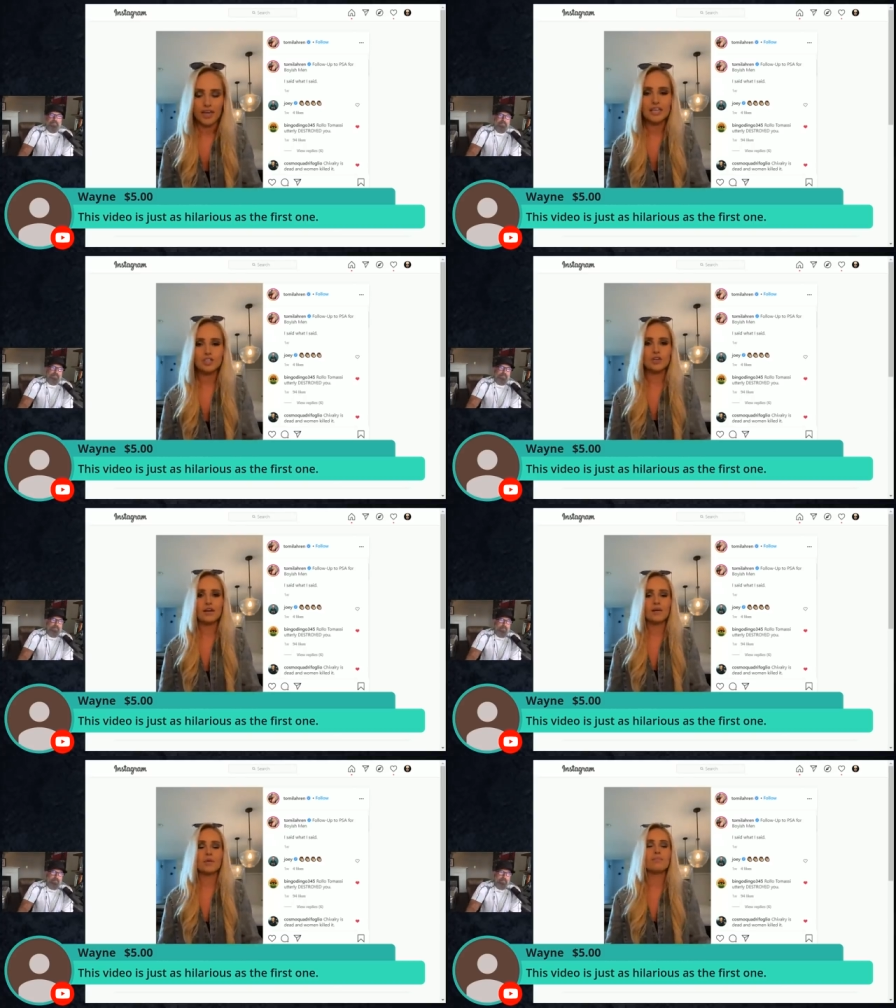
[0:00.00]
He
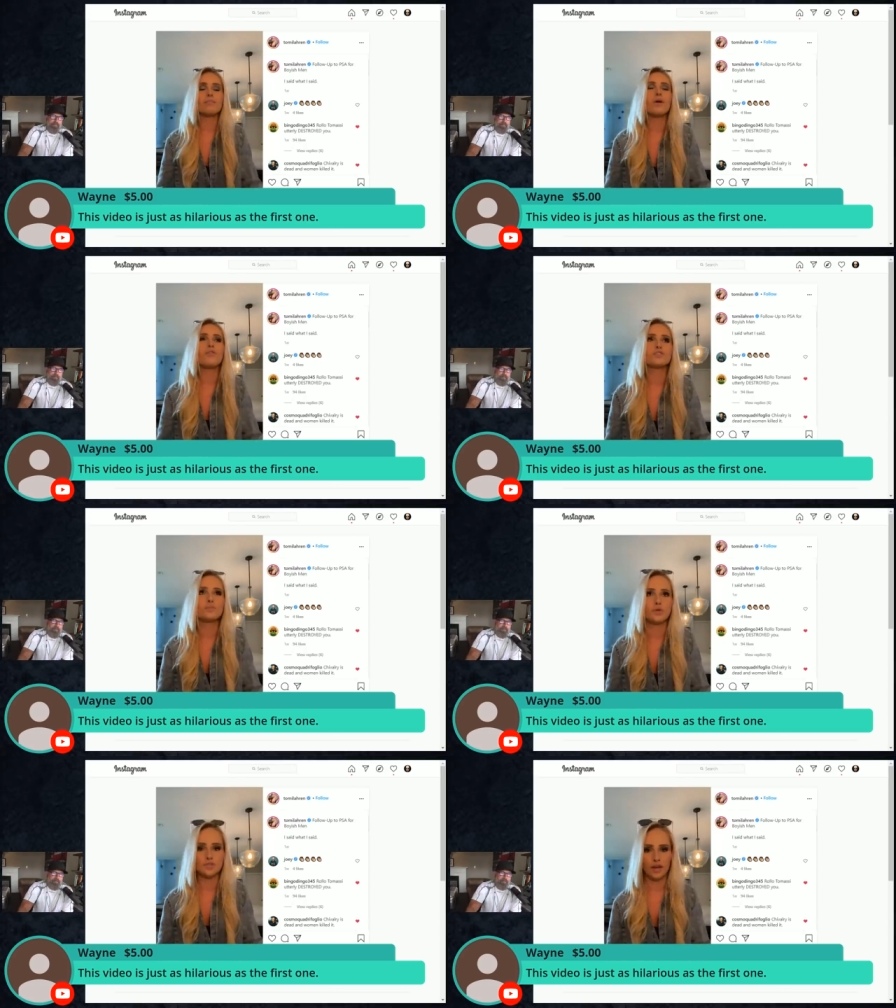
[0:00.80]
cheated on me
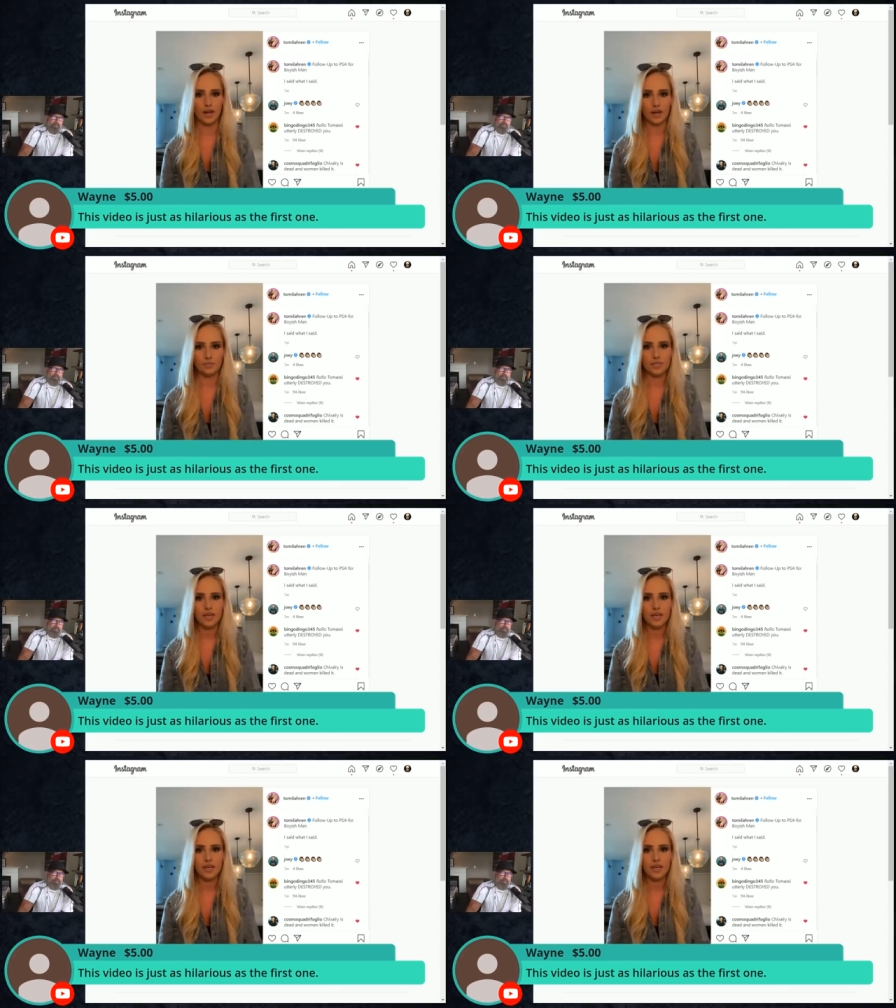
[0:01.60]
multiple times.